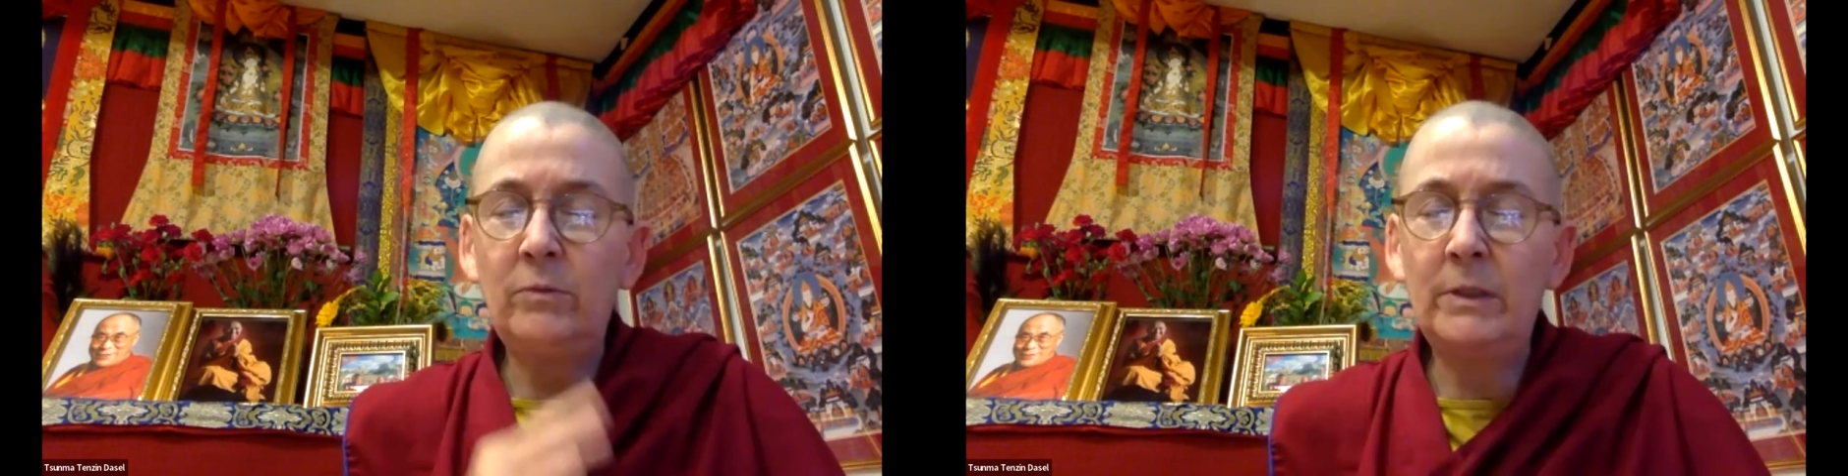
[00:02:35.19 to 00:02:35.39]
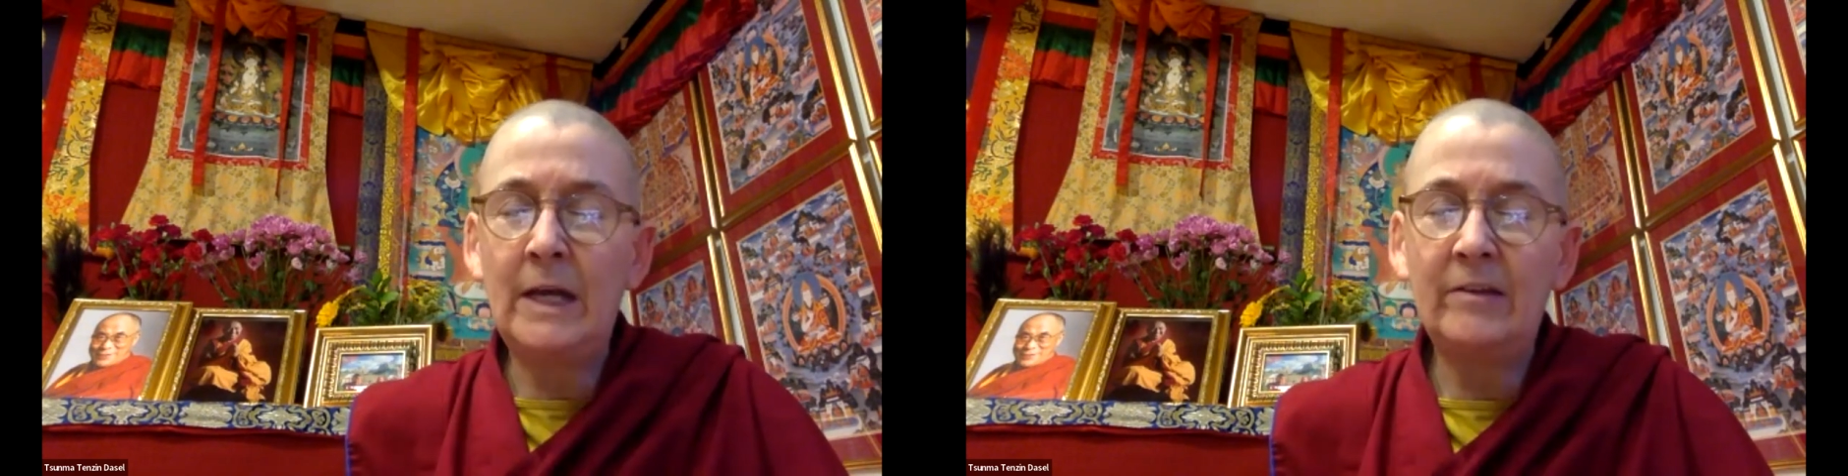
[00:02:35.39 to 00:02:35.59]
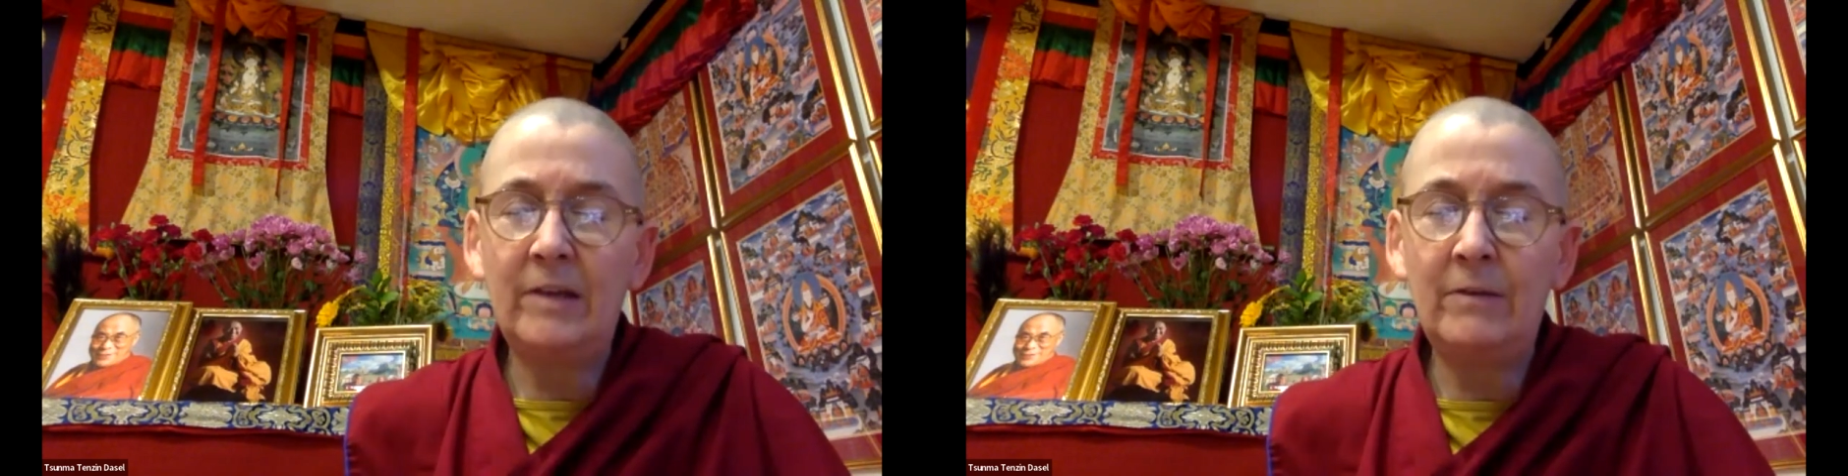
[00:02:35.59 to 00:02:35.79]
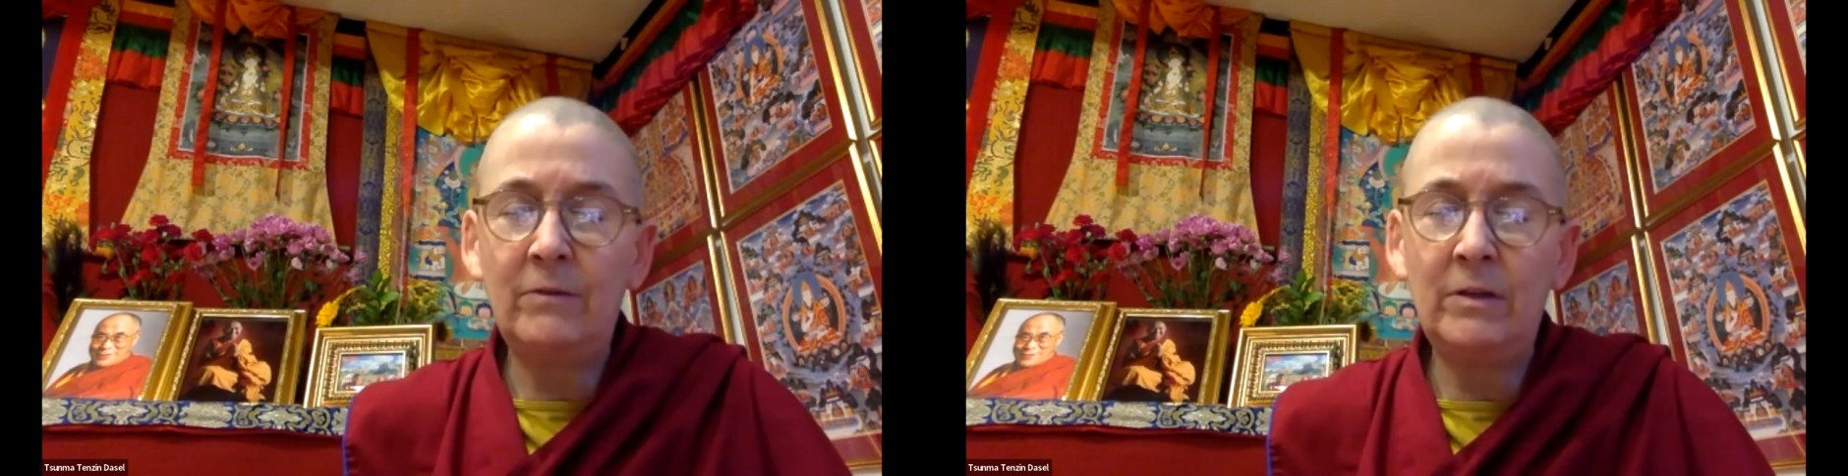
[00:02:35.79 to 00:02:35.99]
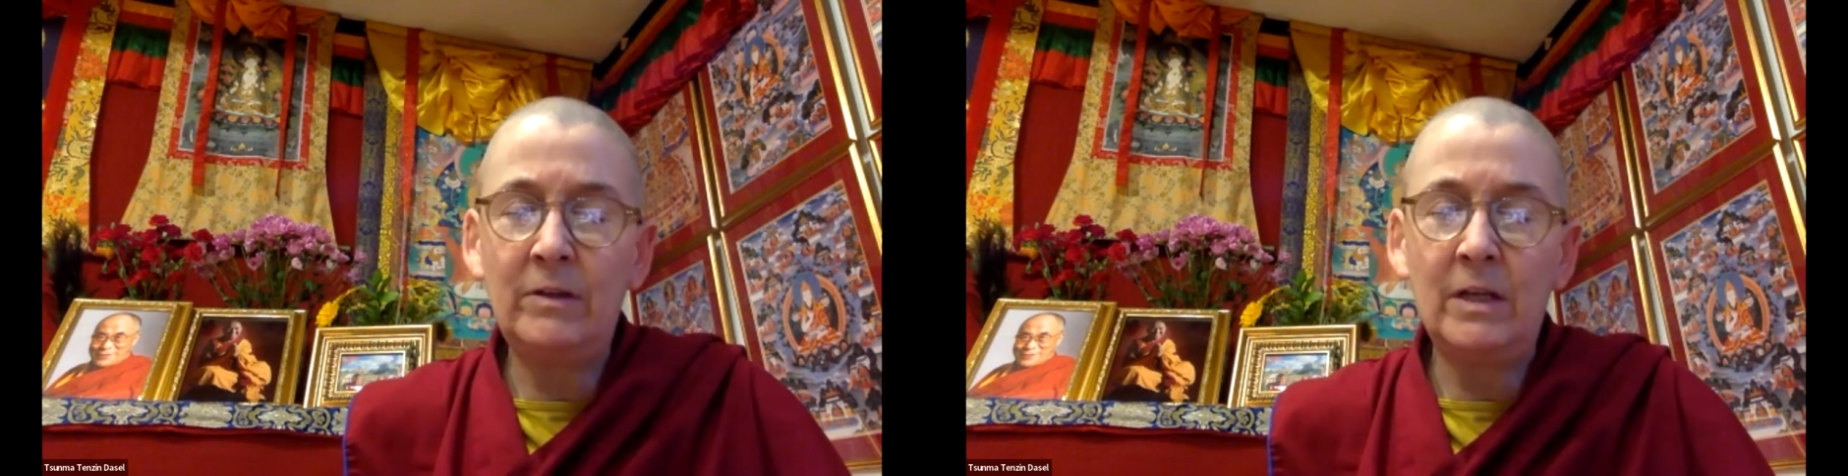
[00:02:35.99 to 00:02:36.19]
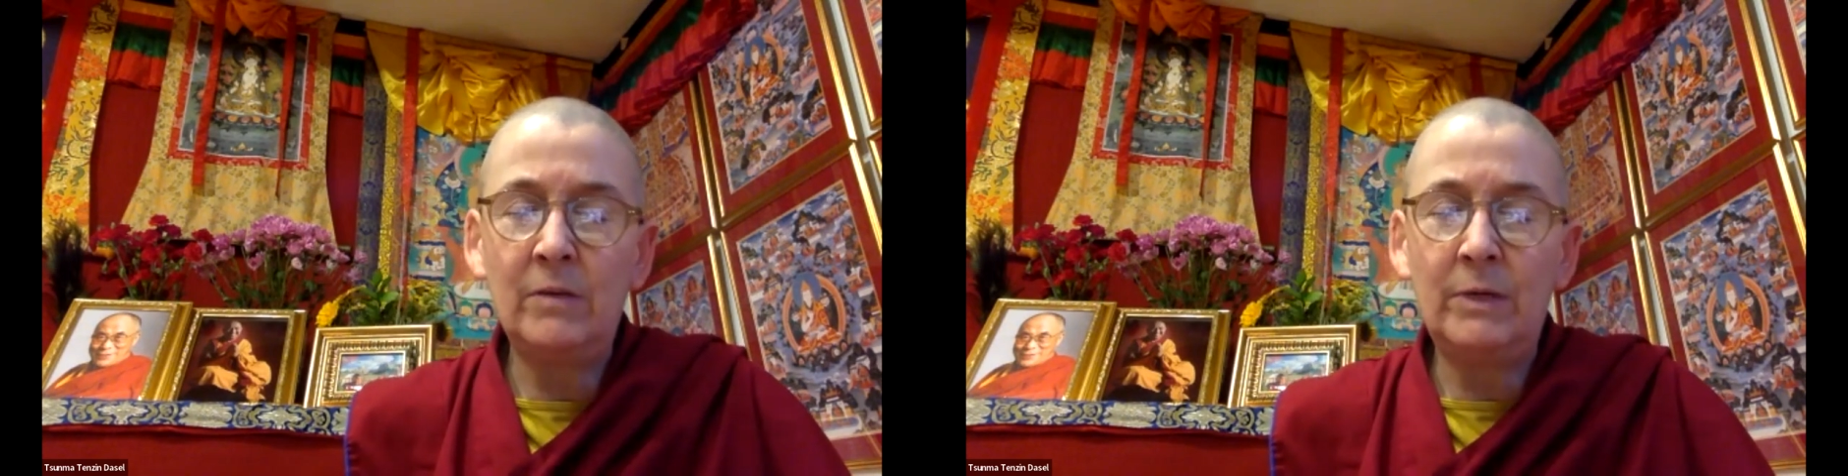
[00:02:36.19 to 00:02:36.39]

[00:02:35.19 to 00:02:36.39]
Relax everything.